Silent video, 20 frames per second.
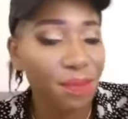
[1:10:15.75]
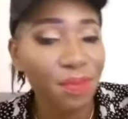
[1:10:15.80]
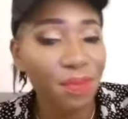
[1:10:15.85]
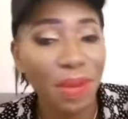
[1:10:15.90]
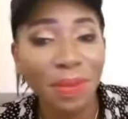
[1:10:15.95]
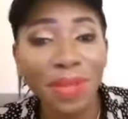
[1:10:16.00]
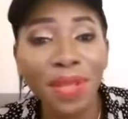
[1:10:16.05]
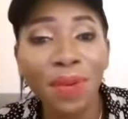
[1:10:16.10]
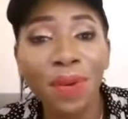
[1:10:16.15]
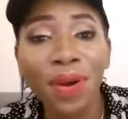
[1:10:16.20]

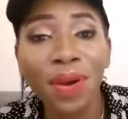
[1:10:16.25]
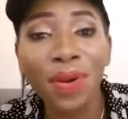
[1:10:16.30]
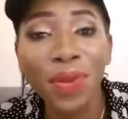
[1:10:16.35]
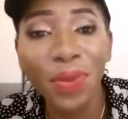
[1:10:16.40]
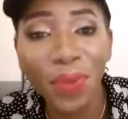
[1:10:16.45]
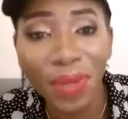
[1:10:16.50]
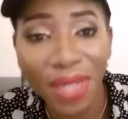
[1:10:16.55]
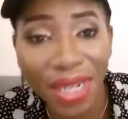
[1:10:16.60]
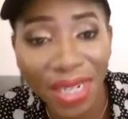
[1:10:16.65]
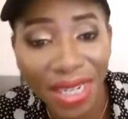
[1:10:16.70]
Maybe the one
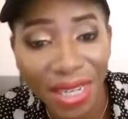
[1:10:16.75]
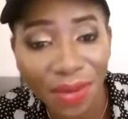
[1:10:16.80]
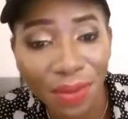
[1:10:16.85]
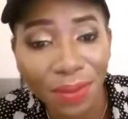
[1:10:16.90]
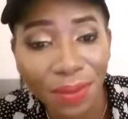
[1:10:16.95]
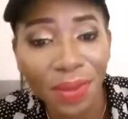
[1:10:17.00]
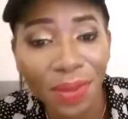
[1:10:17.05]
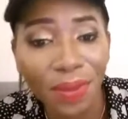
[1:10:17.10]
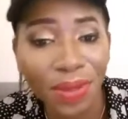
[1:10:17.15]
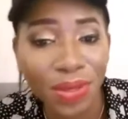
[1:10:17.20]
you will not like
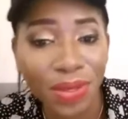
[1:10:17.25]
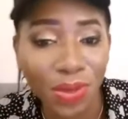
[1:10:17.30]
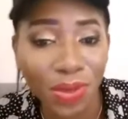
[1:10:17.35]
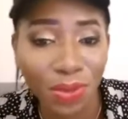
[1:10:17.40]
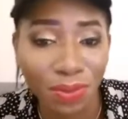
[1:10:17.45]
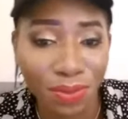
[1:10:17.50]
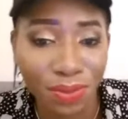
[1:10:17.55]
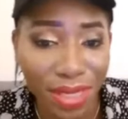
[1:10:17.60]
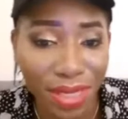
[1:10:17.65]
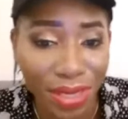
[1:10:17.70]
really want
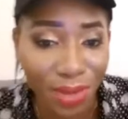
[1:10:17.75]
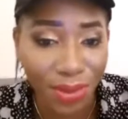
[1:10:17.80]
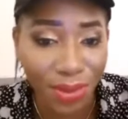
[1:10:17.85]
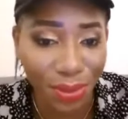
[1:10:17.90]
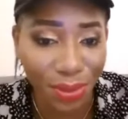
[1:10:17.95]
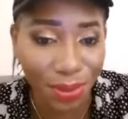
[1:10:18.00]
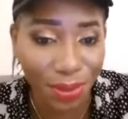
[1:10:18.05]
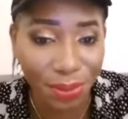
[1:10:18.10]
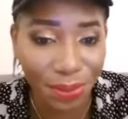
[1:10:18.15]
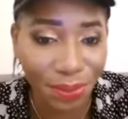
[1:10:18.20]
to break you.